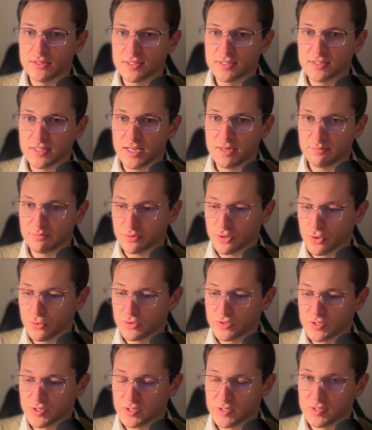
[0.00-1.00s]
the same
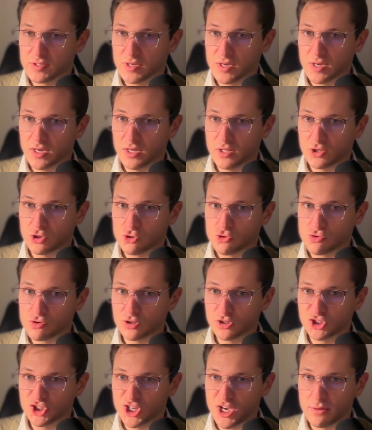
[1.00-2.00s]
process in
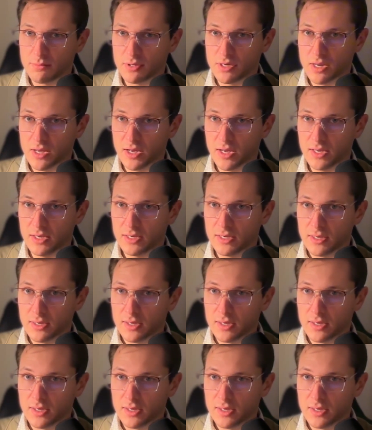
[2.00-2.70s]
Google Gemini,